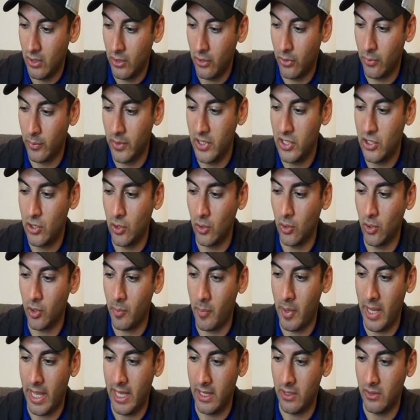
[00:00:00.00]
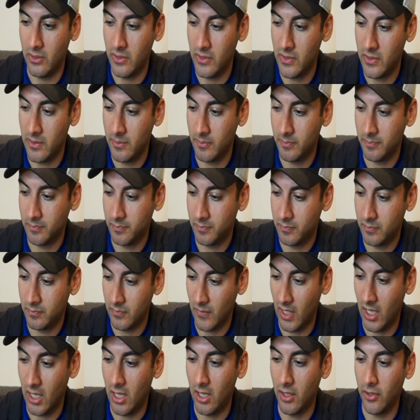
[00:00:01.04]
three solar panels,
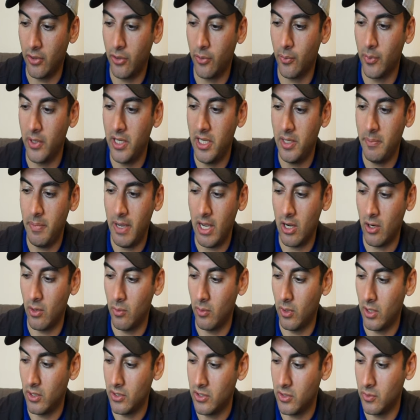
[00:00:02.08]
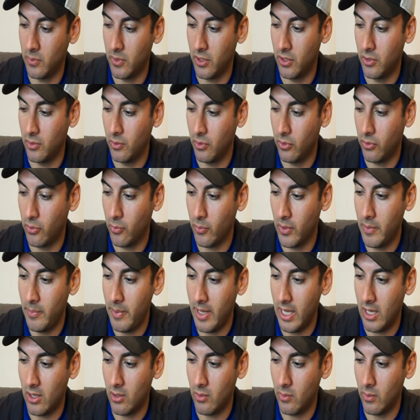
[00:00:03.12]
uh, three Powerwalls, so we do three
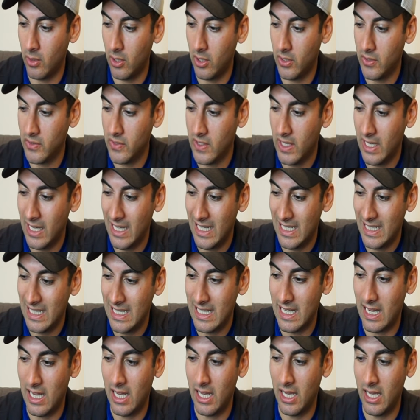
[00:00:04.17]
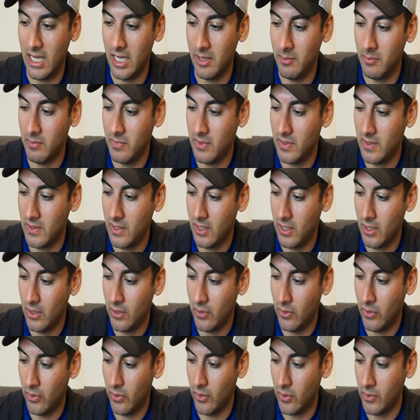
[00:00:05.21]
Powerwalls times
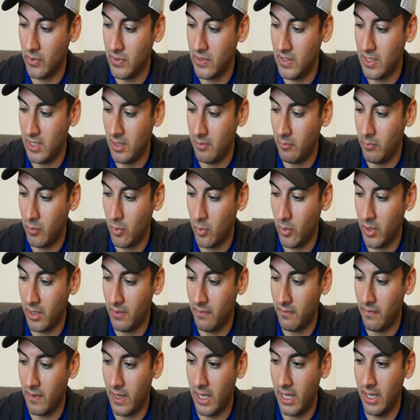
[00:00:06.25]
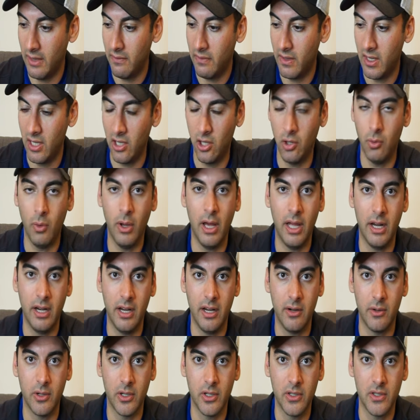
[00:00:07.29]
13.5 kilowatt
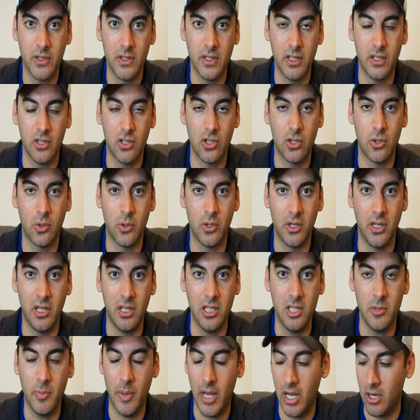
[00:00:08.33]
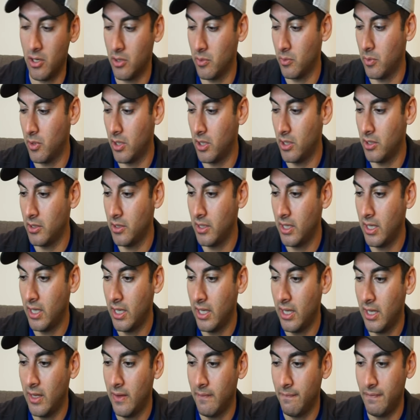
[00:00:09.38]
hours is stored in each Powerwall.
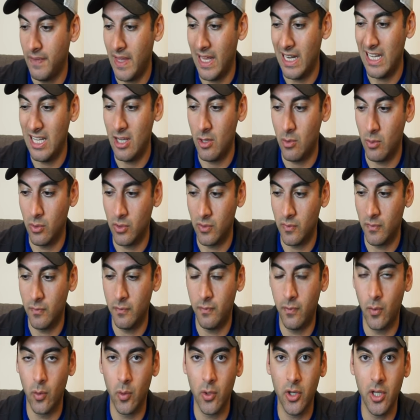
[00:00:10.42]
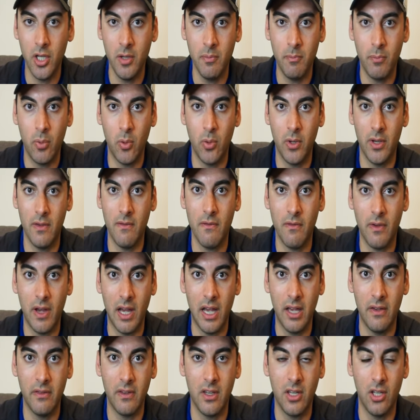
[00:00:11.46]
That equals
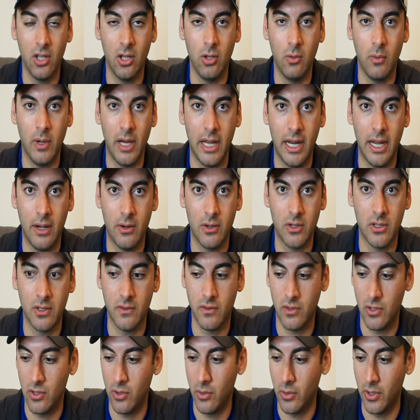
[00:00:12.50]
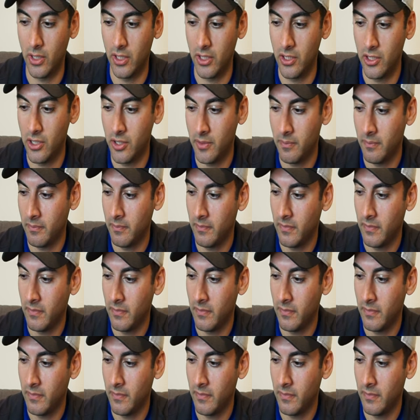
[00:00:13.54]
40.5 kilowatt hours of storage.